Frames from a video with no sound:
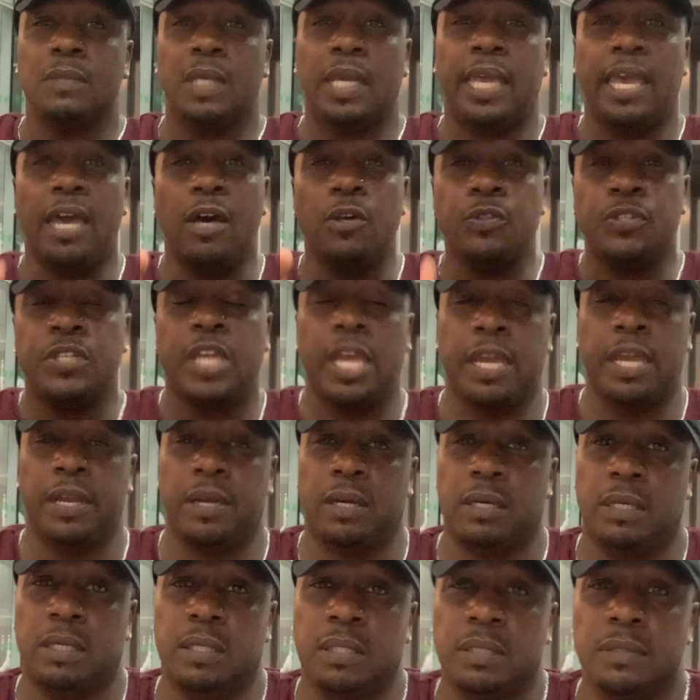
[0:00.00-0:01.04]

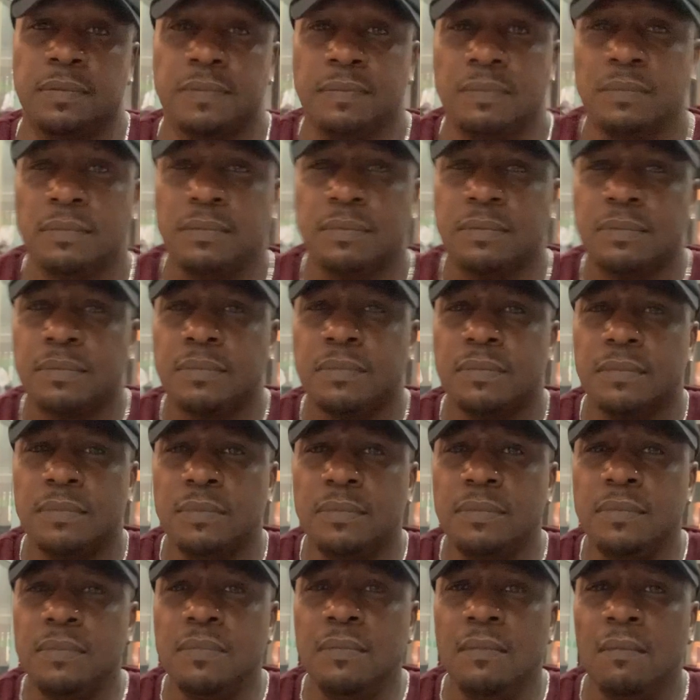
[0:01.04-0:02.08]
healthcare.
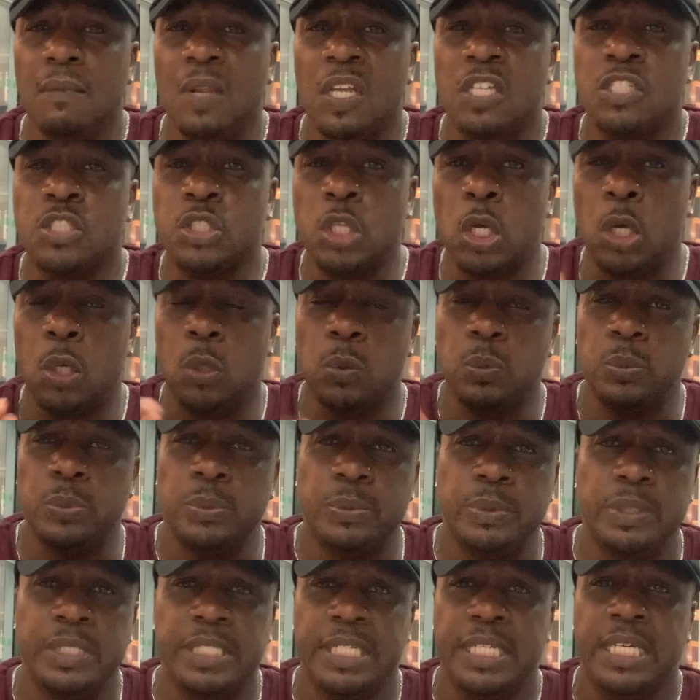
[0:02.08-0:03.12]
So
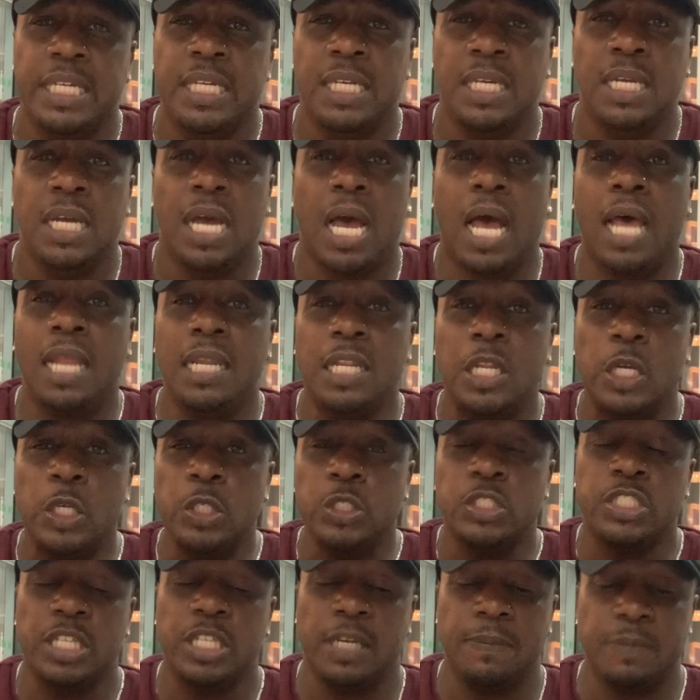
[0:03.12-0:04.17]
I
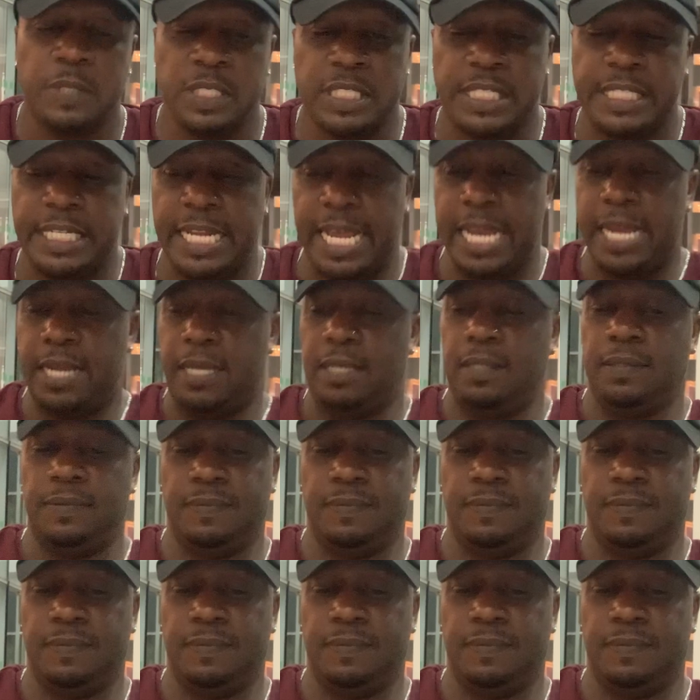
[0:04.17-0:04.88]
learned something today.